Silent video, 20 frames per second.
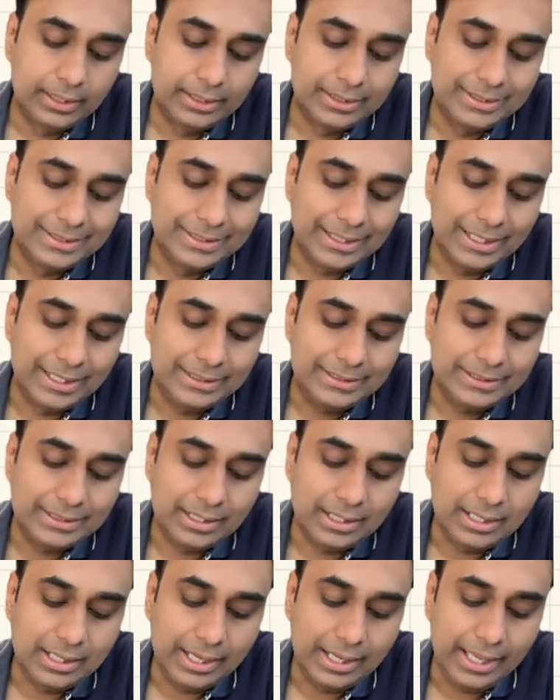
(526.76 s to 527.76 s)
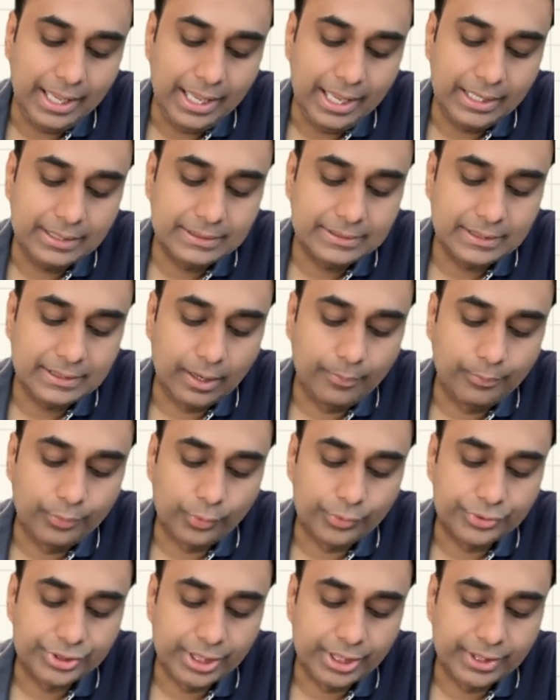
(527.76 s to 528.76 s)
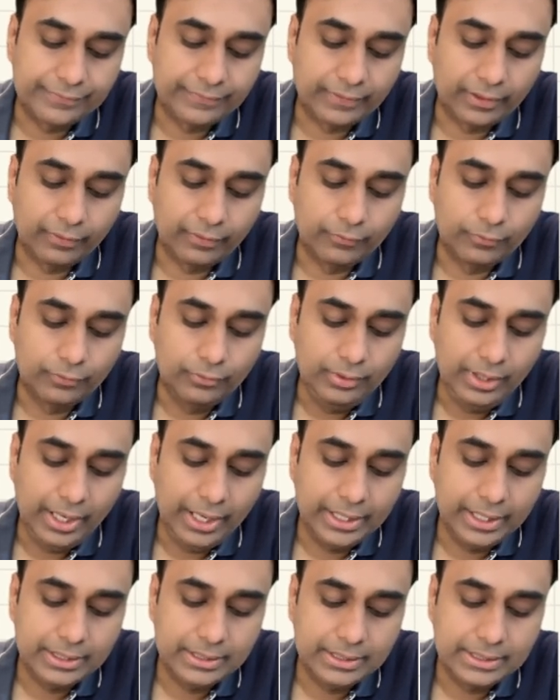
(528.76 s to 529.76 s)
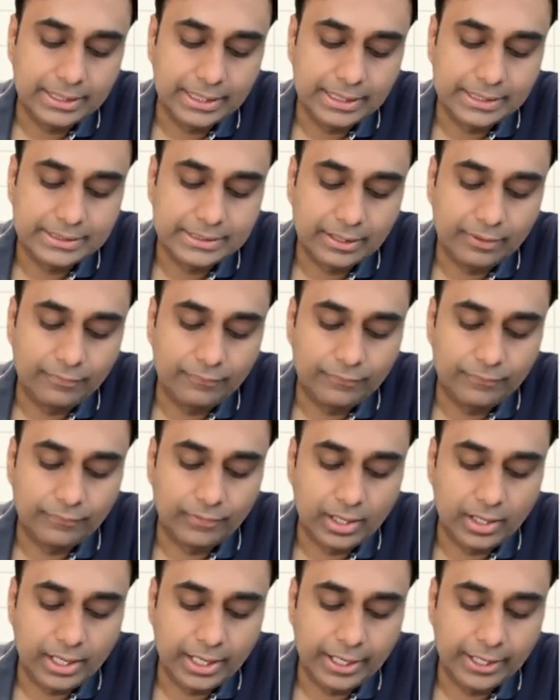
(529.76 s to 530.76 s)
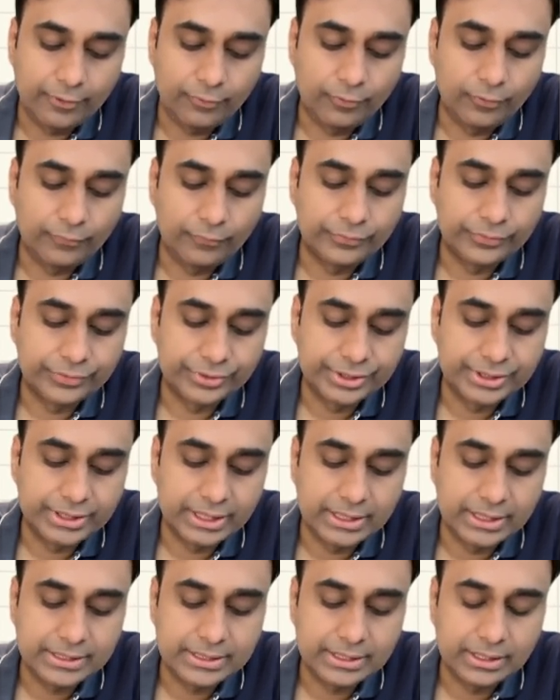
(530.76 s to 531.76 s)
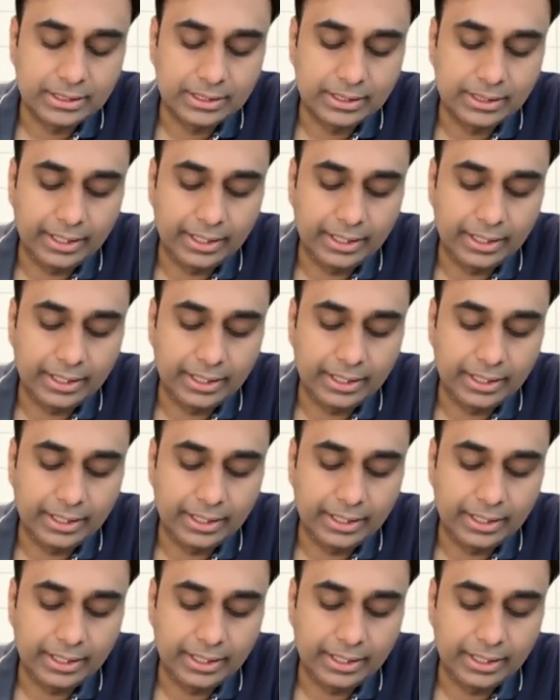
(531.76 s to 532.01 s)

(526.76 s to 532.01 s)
delta x approaching 0 and delta y over delta